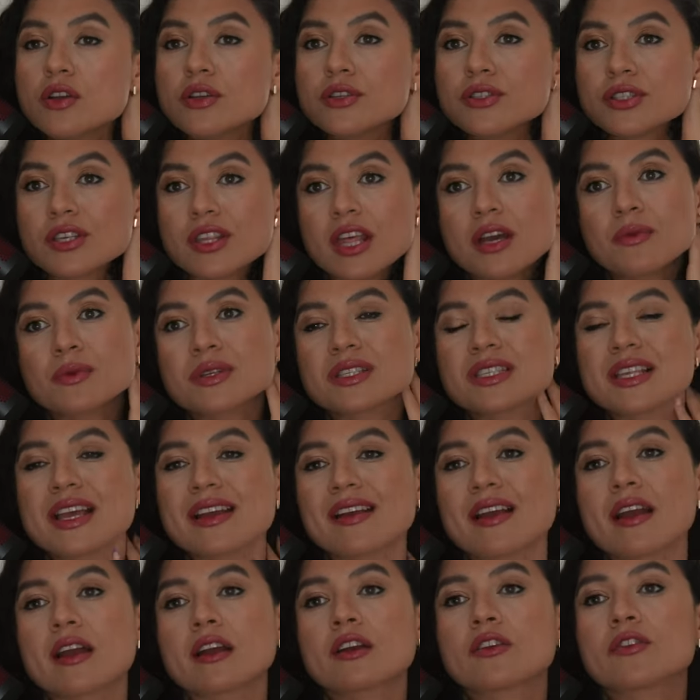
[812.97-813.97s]
So that was
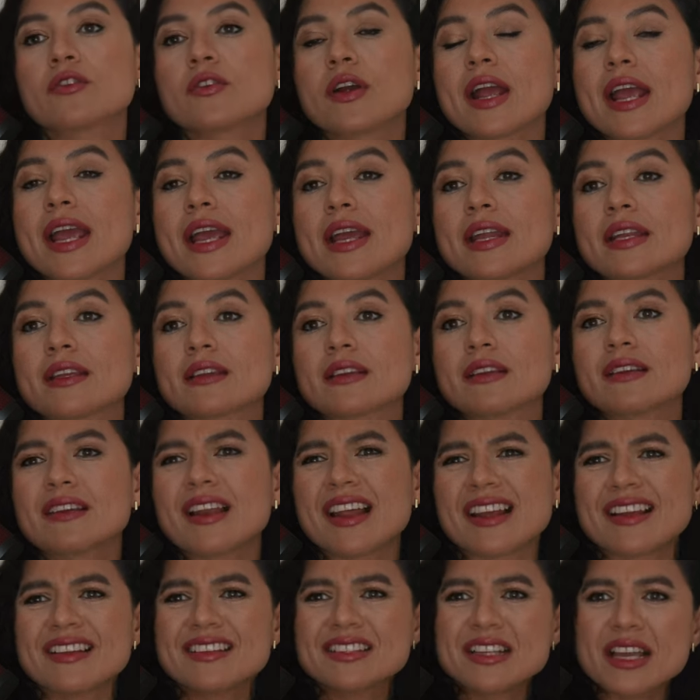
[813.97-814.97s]
like a great,
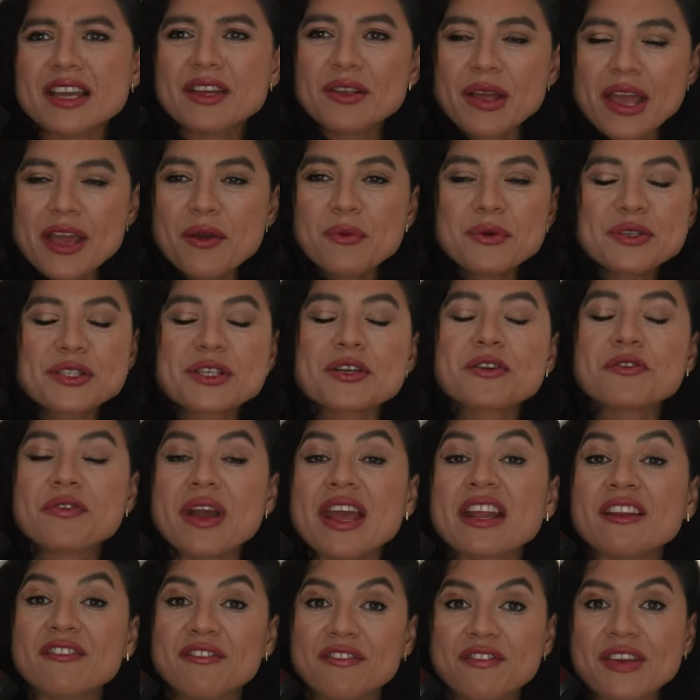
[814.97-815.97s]
like, it was a
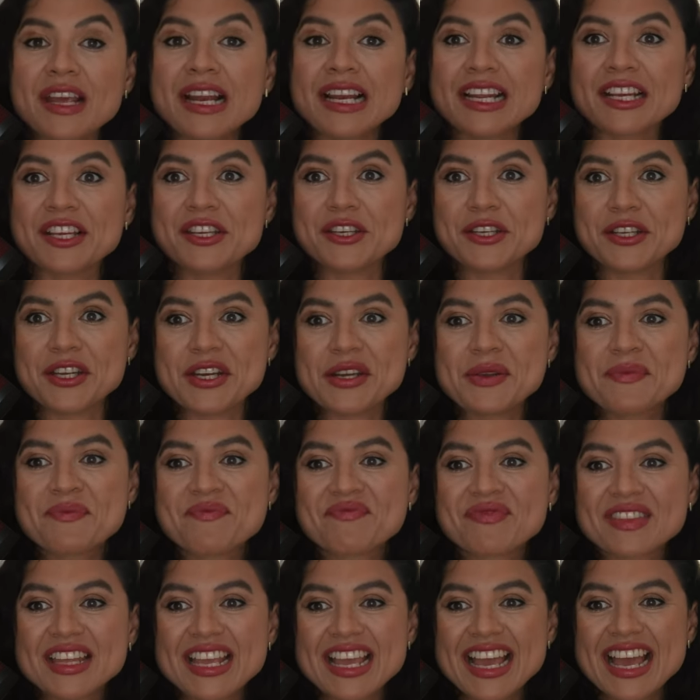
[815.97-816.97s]
great feeling, you
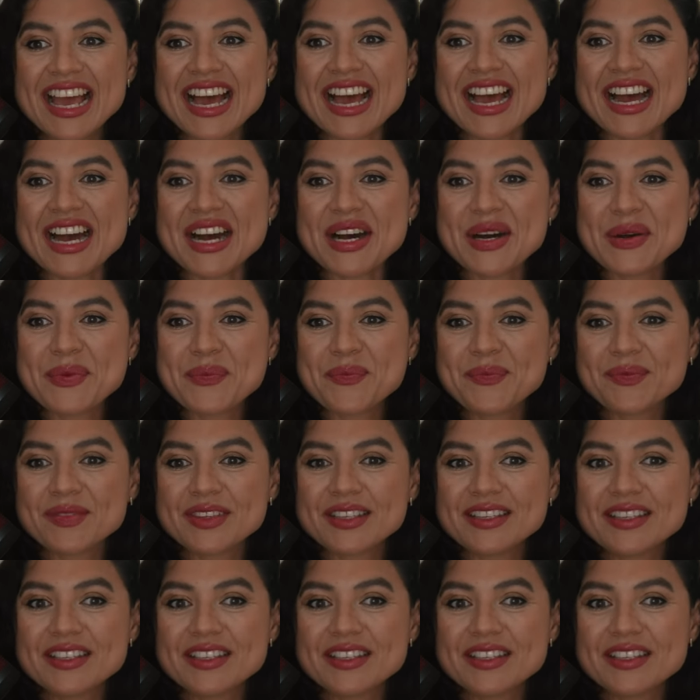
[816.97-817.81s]
know?